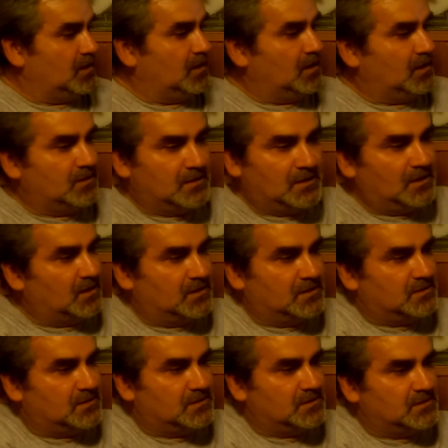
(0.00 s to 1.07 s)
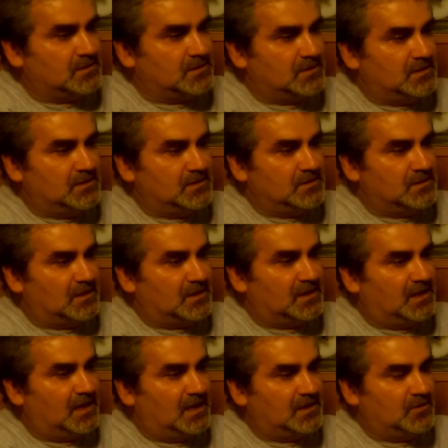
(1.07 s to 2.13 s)
and
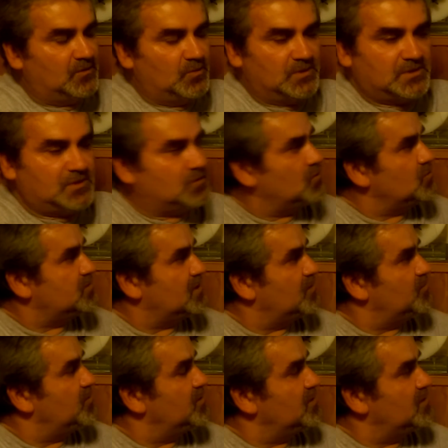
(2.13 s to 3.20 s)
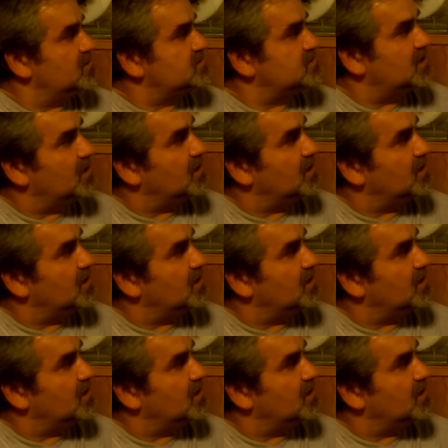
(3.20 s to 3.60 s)
again with 2 terminals